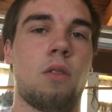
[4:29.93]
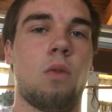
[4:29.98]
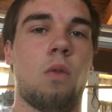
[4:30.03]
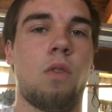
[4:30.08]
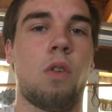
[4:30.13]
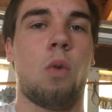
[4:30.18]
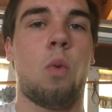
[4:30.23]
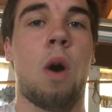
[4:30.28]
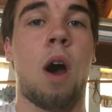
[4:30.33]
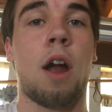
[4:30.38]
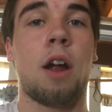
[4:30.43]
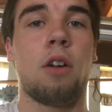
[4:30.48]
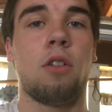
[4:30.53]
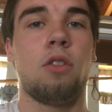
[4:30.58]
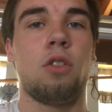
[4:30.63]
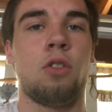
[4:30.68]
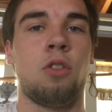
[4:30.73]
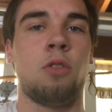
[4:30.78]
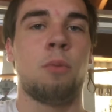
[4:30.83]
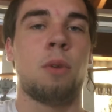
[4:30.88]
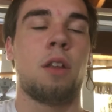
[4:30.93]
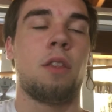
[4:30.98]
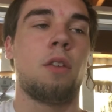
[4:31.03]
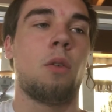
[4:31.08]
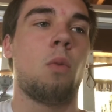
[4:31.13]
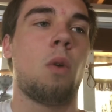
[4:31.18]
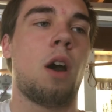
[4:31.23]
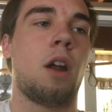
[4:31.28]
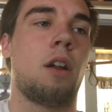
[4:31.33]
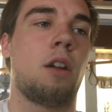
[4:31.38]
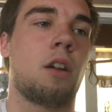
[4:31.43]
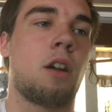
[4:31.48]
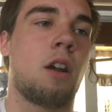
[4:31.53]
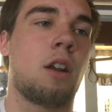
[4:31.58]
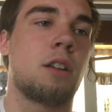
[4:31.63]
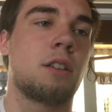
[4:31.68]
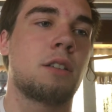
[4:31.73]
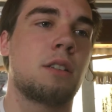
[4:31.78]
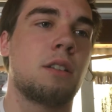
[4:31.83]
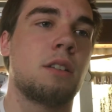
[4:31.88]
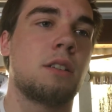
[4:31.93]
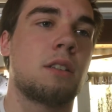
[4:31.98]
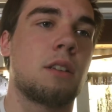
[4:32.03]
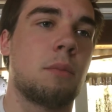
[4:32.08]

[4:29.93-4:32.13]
the wire loom on the wiring harnesses.